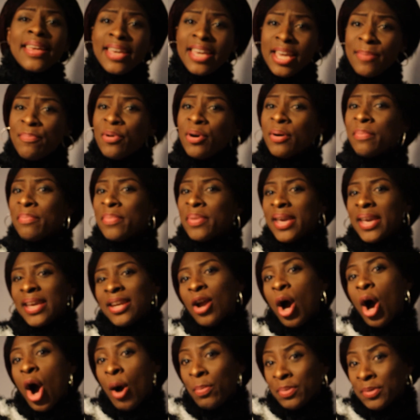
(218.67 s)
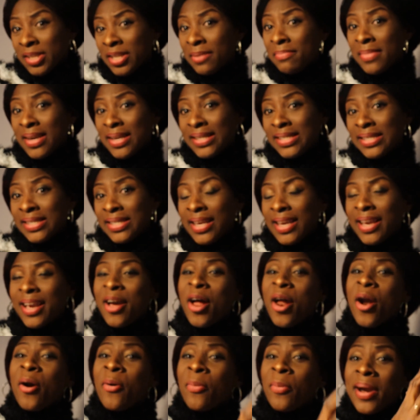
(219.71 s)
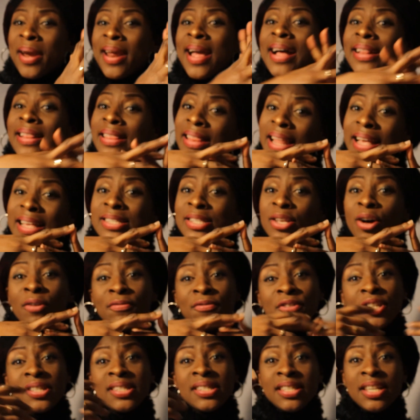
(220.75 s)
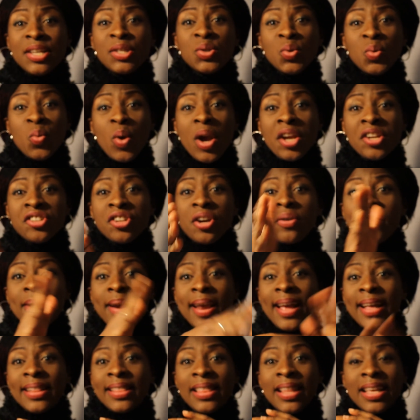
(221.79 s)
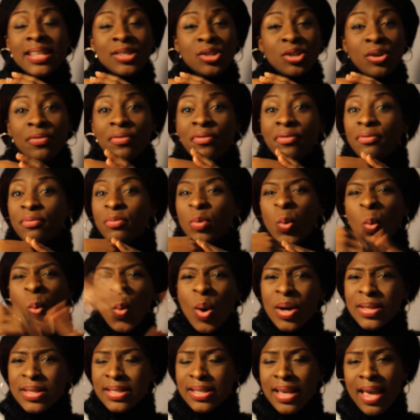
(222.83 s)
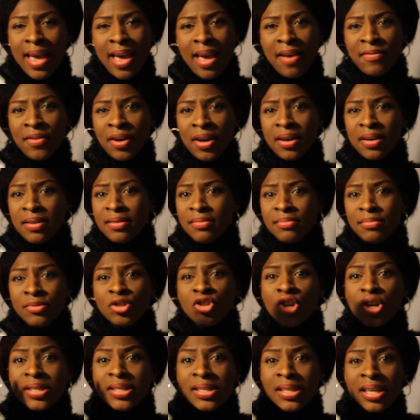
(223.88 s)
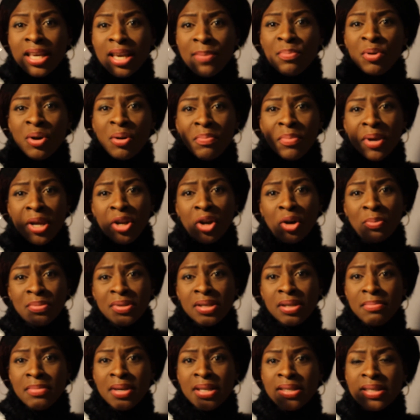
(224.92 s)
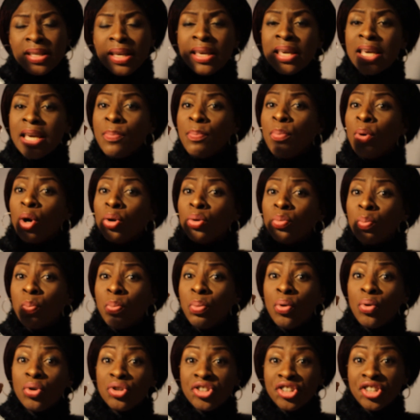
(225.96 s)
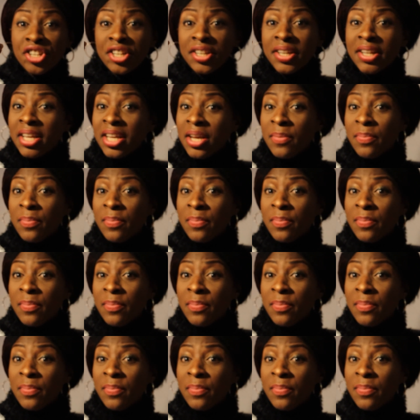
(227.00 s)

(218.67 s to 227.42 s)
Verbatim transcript: keep on being optimistic regardless of the situation, regardless of whatever. Just keep on being optimistic, keep on pushing,